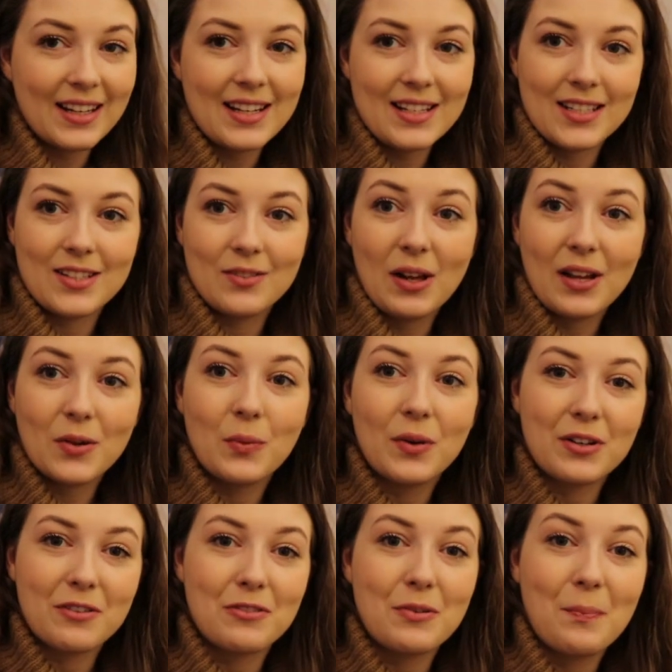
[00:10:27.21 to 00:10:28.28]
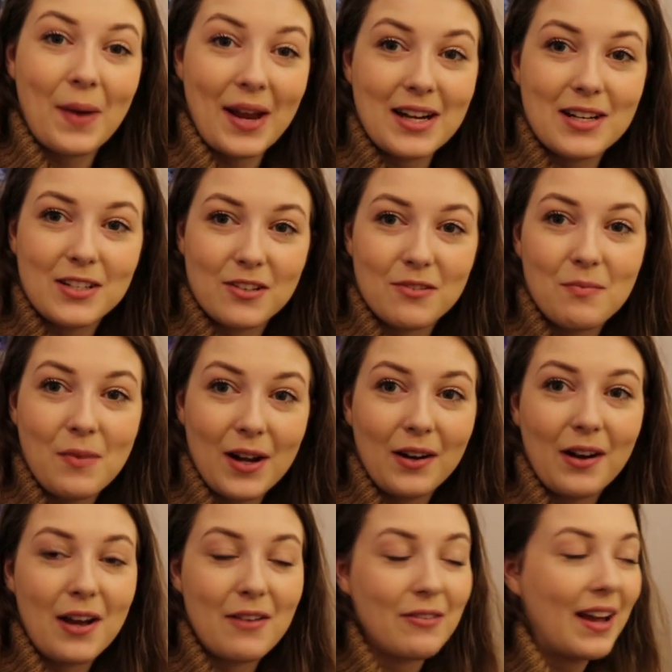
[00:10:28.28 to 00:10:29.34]
is like one of the banes of my
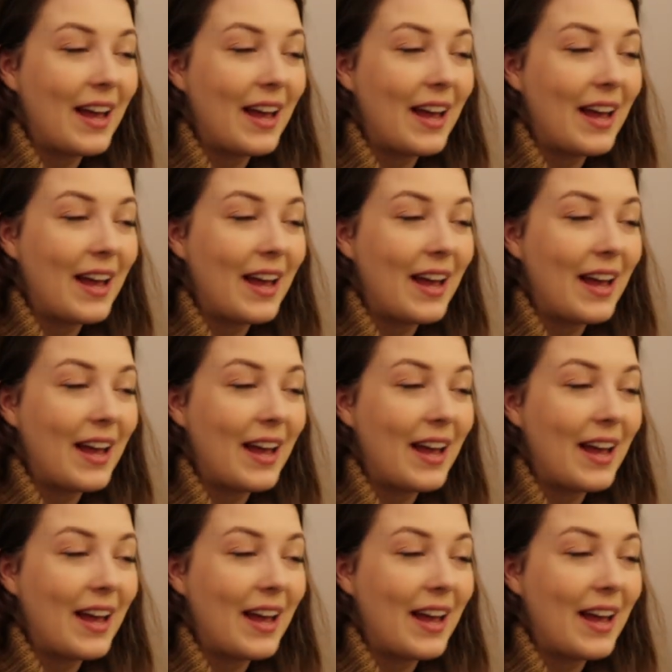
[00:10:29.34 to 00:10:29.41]
life.